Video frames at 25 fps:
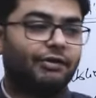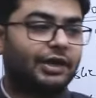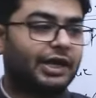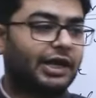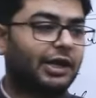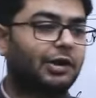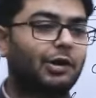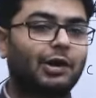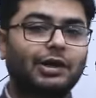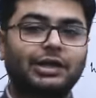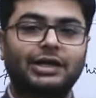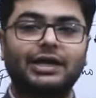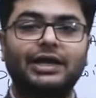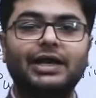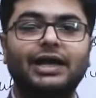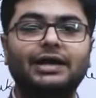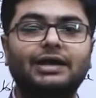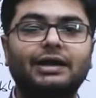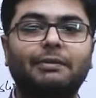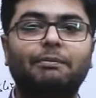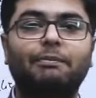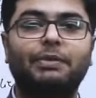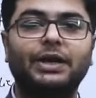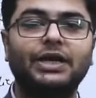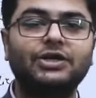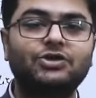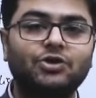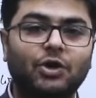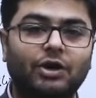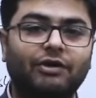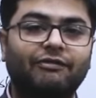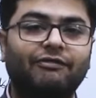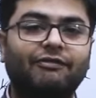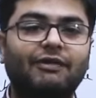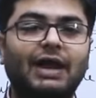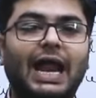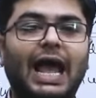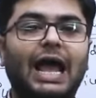We cannot create a bridge
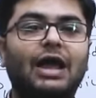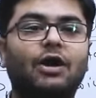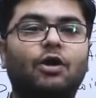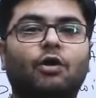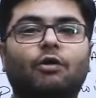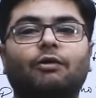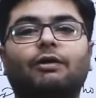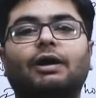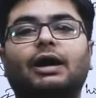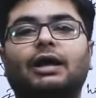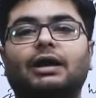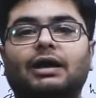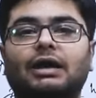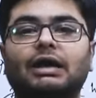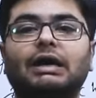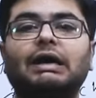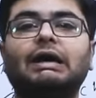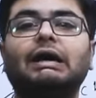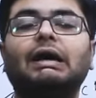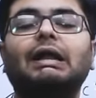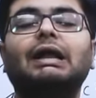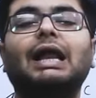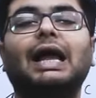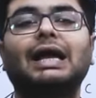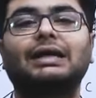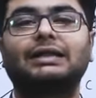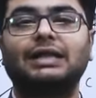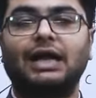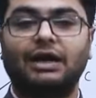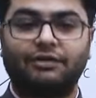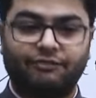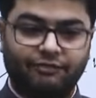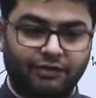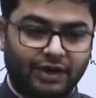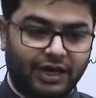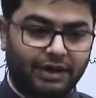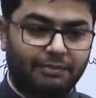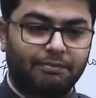or a flyover like
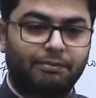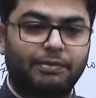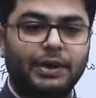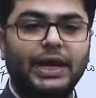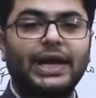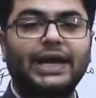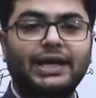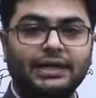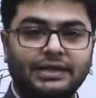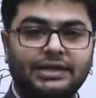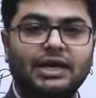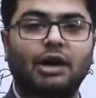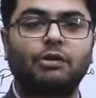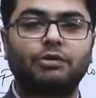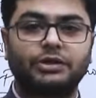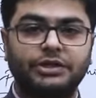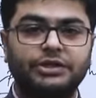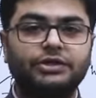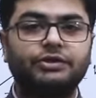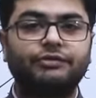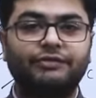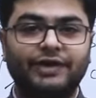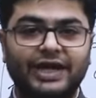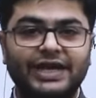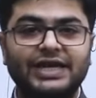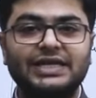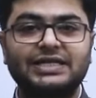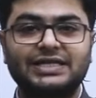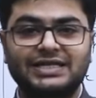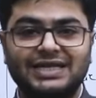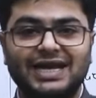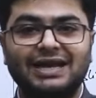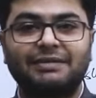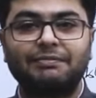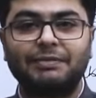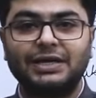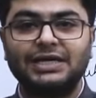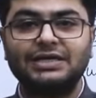that. We break it down into various
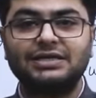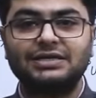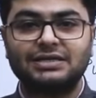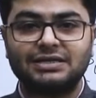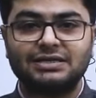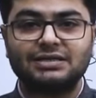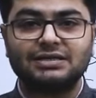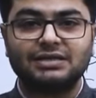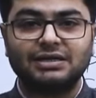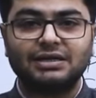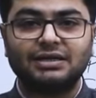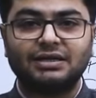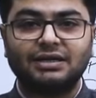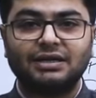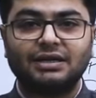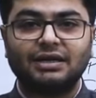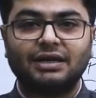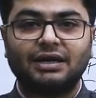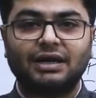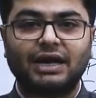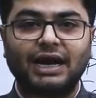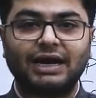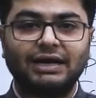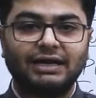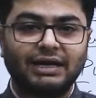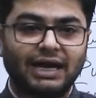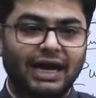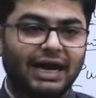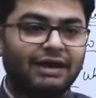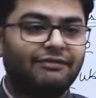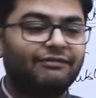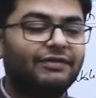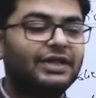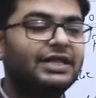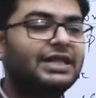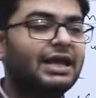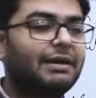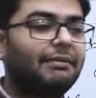segments, right?
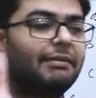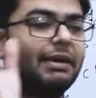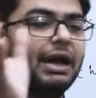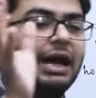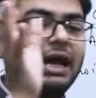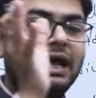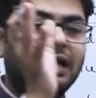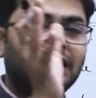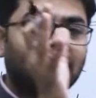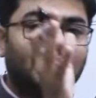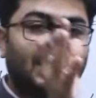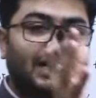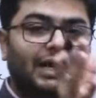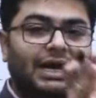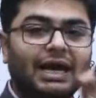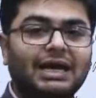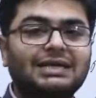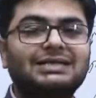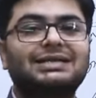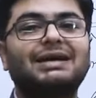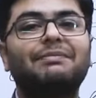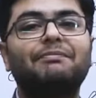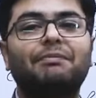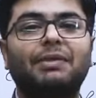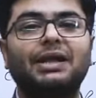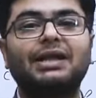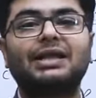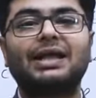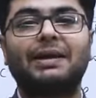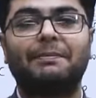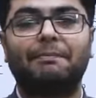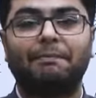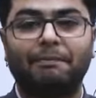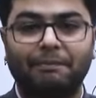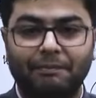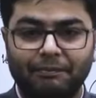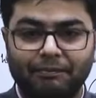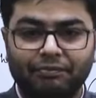And we then assemble
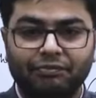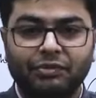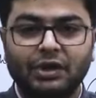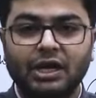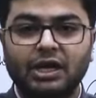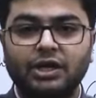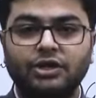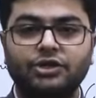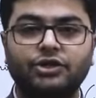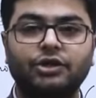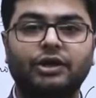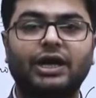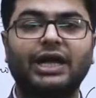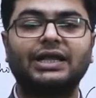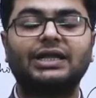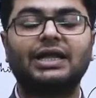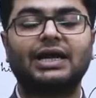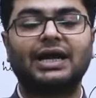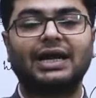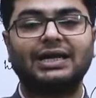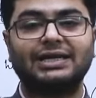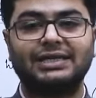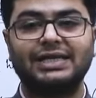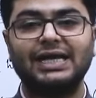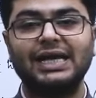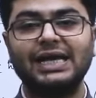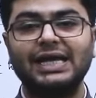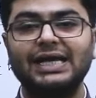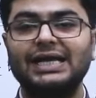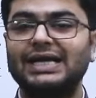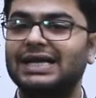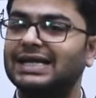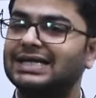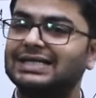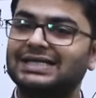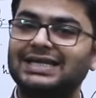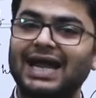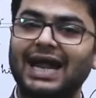them together at
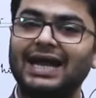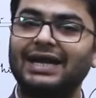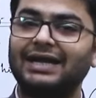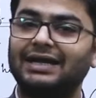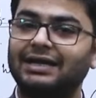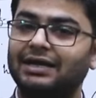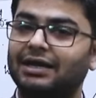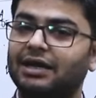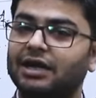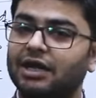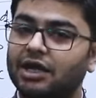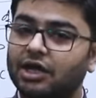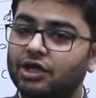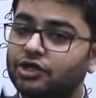the site.